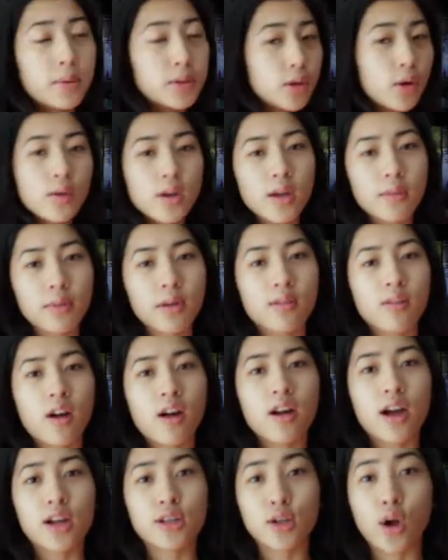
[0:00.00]
But don't get me
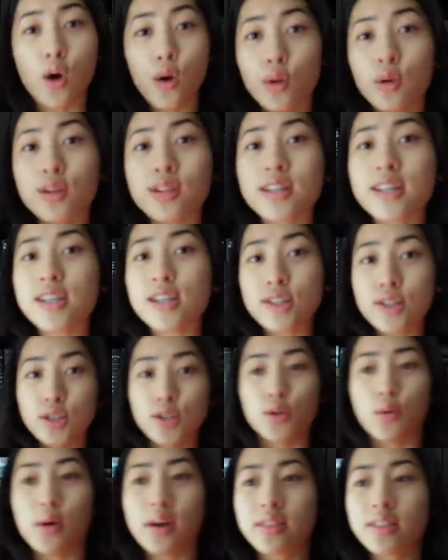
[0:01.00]
wrong, I totally
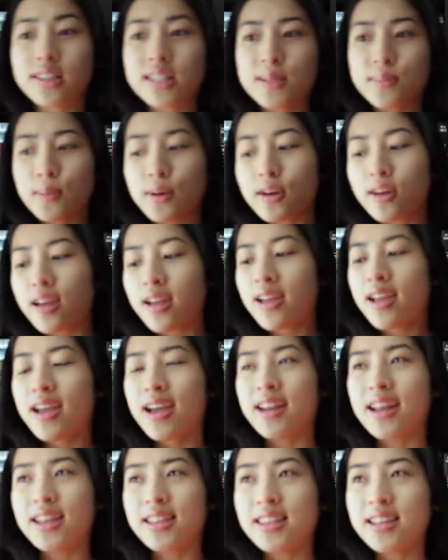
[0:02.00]
enjoyed this book,
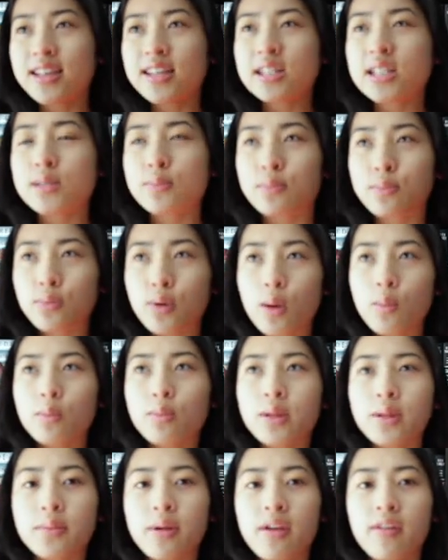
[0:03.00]
and I think it's
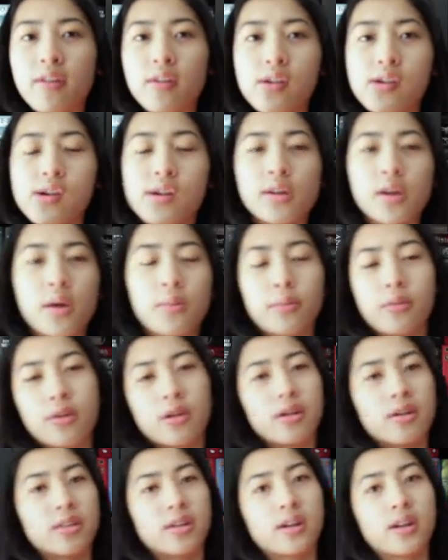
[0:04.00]
probably my favorite
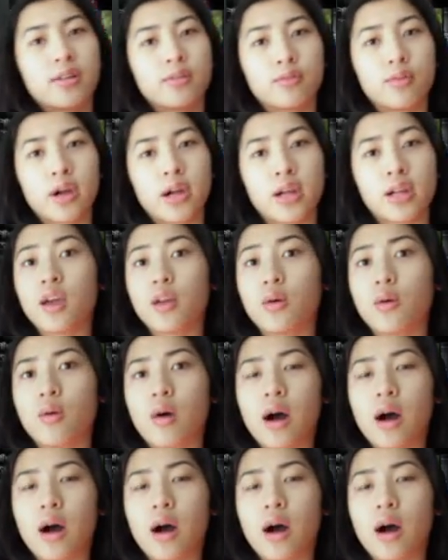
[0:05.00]
contemporary that I've read in a